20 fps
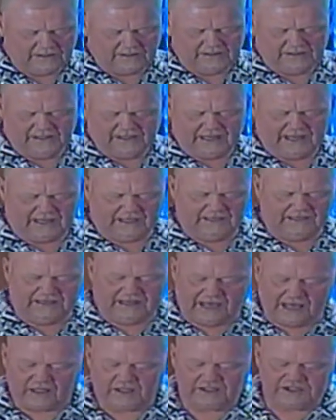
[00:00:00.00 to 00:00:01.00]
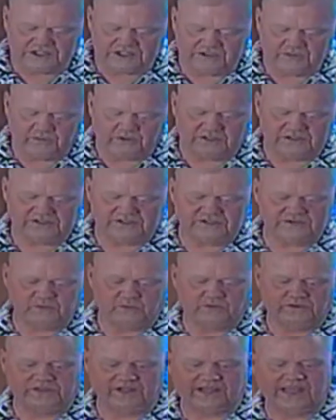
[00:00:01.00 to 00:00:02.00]
and the analogy was
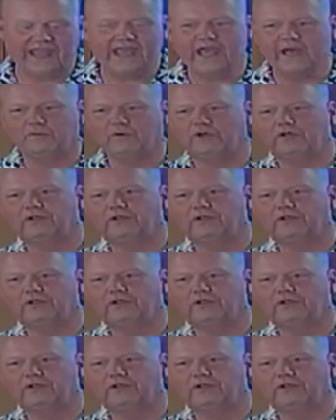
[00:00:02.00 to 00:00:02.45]
with a camel